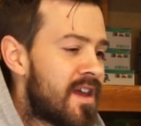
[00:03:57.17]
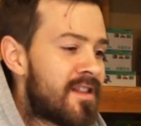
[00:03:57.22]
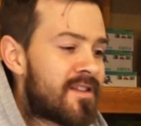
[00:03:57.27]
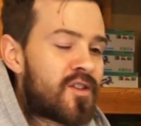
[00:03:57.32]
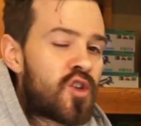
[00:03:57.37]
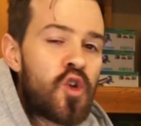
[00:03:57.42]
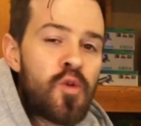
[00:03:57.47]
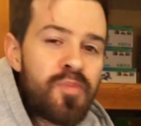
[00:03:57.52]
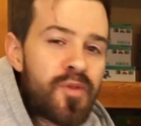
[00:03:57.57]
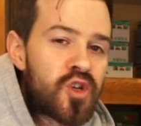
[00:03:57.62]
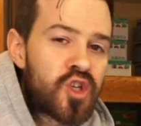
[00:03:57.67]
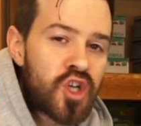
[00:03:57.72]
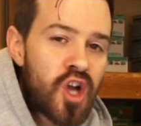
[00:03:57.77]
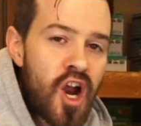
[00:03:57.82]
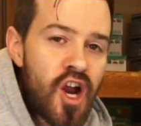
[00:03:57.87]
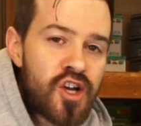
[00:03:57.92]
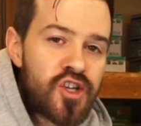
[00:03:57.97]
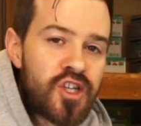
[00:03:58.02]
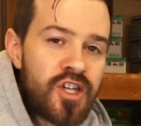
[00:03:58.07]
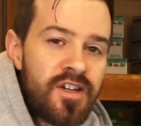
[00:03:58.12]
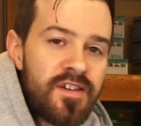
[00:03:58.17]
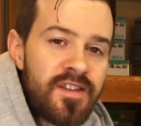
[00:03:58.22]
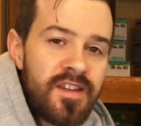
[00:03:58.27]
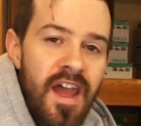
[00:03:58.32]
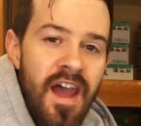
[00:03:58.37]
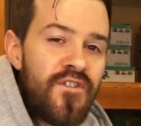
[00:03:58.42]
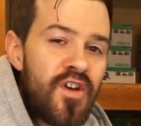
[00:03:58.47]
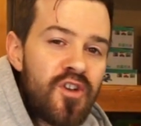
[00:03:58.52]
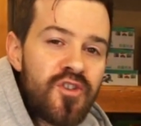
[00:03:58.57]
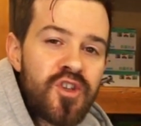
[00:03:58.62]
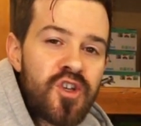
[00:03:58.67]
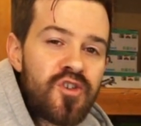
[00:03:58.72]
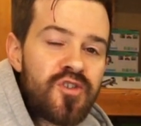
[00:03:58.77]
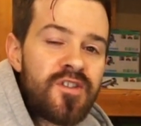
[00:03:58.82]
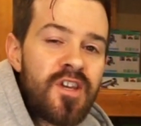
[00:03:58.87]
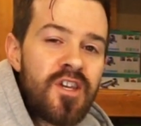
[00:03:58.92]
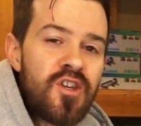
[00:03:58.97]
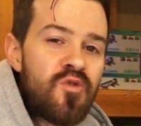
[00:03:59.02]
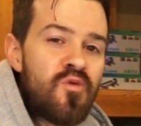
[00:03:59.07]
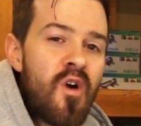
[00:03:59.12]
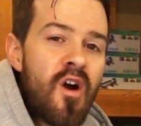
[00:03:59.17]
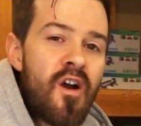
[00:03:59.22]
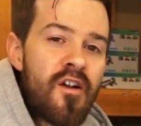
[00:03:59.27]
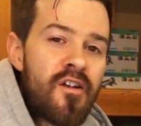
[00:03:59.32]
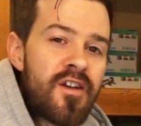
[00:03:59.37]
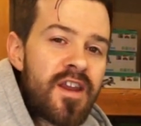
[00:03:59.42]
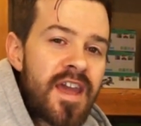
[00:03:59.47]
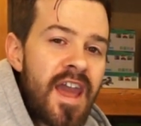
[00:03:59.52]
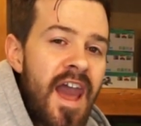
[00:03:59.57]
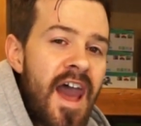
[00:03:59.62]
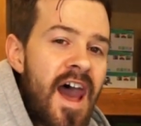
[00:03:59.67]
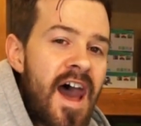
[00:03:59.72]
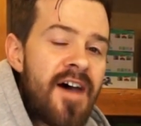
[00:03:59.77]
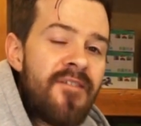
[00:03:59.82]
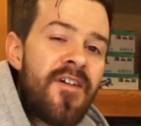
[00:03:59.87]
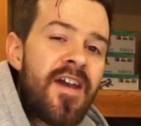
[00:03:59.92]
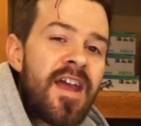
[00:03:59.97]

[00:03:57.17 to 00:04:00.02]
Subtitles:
It supercharges filters that you already have,